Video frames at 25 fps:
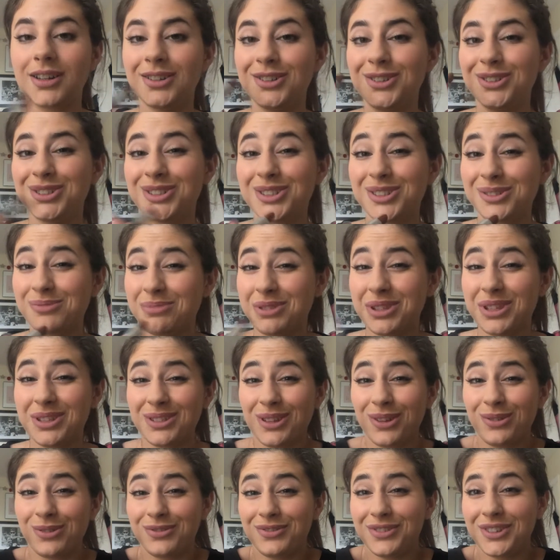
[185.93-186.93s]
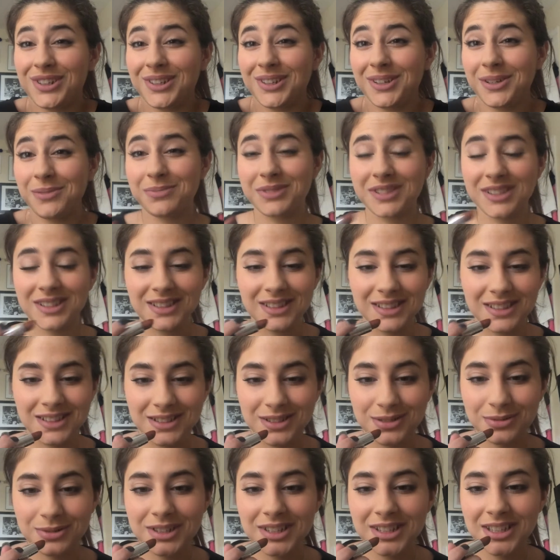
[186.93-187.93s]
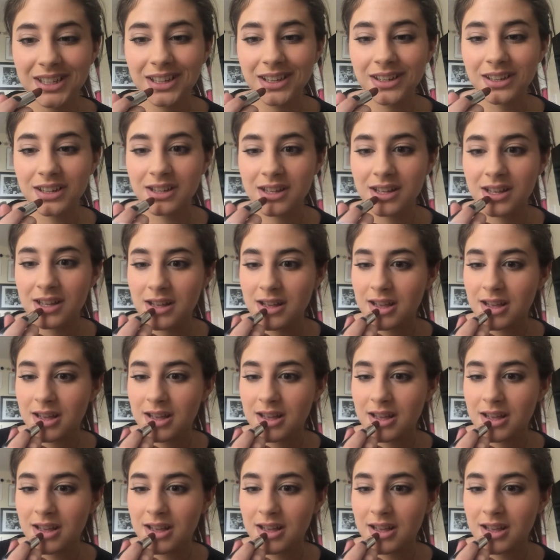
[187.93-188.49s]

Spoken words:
and you're just gonna put this all over your lips, and that's really it.